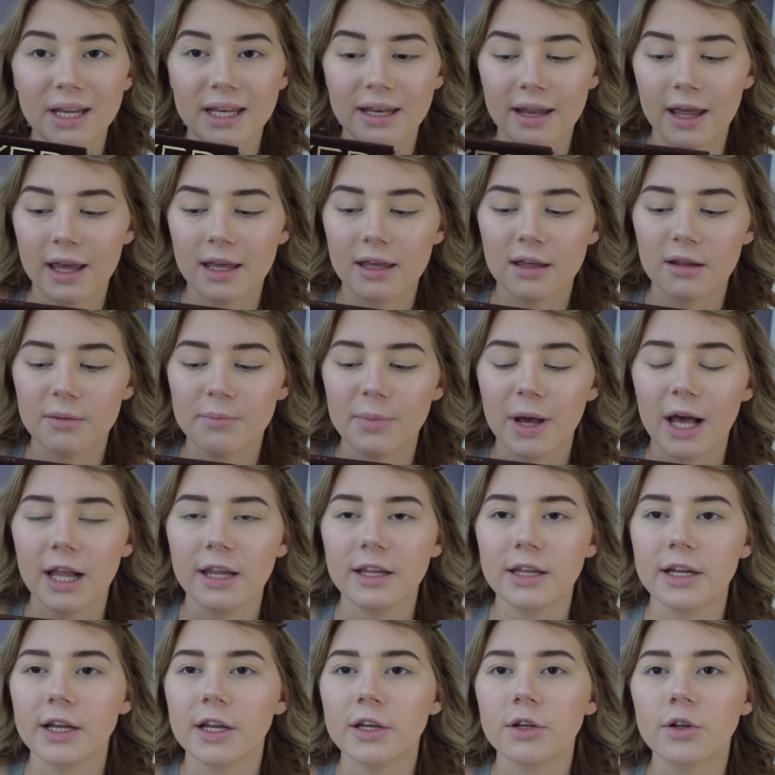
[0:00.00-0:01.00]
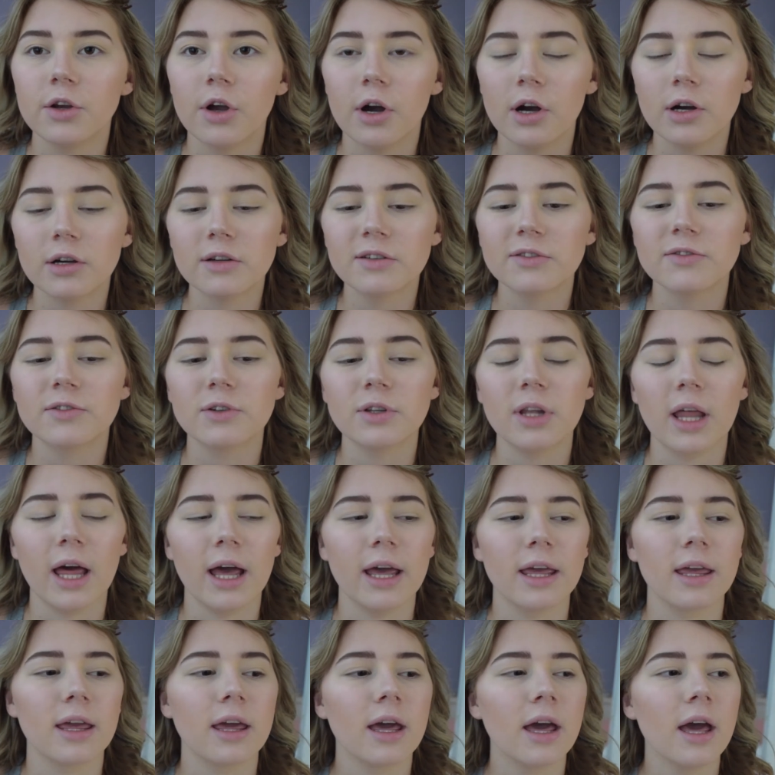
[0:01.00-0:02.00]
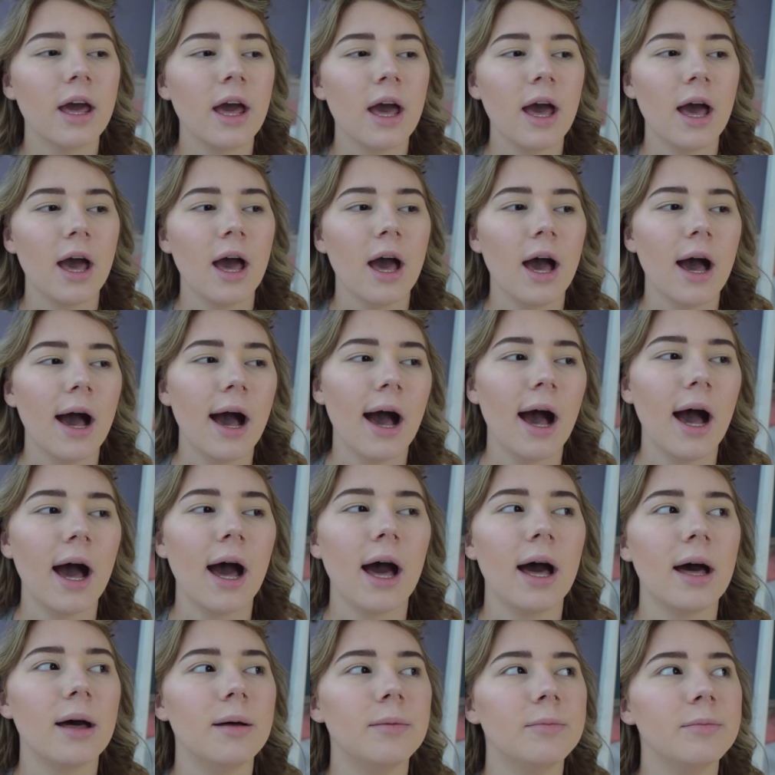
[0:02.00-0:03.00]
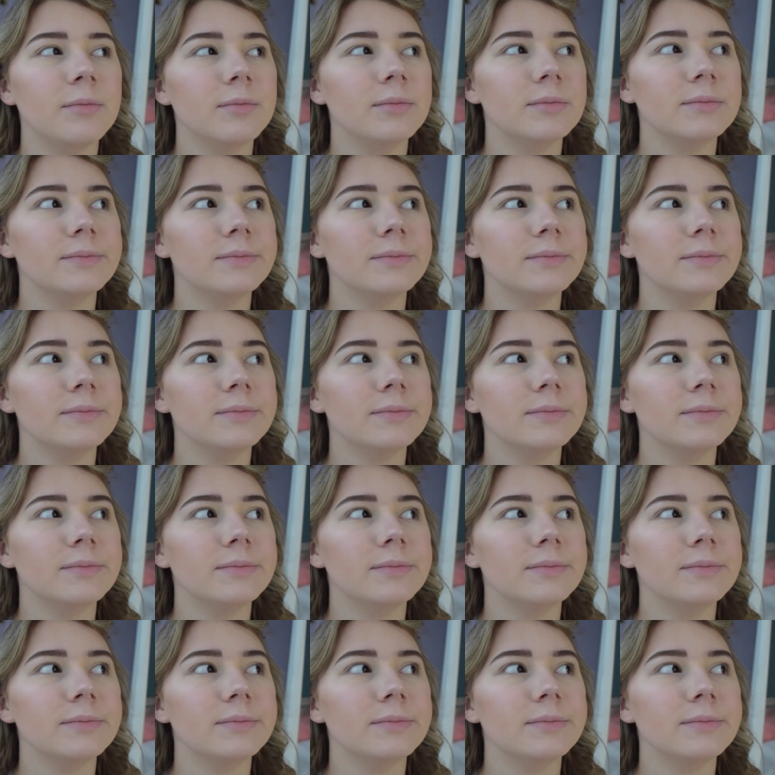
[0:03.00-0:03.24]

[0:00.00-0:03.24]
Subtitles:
Naked palette and go for like a